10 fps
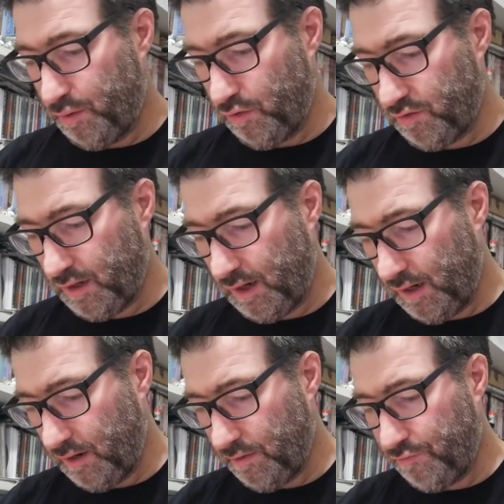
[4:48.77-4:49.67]

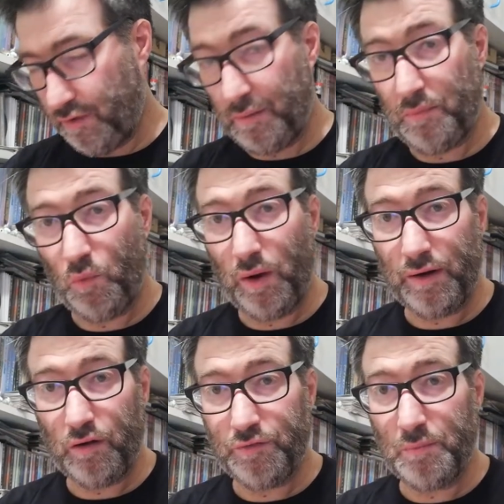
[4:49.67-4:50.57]
postcard from
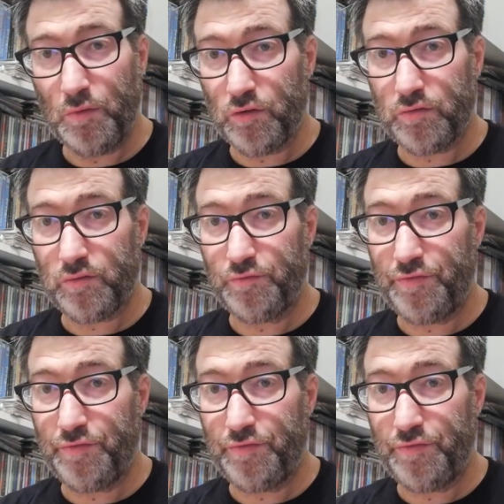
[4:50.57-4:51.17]
one of the most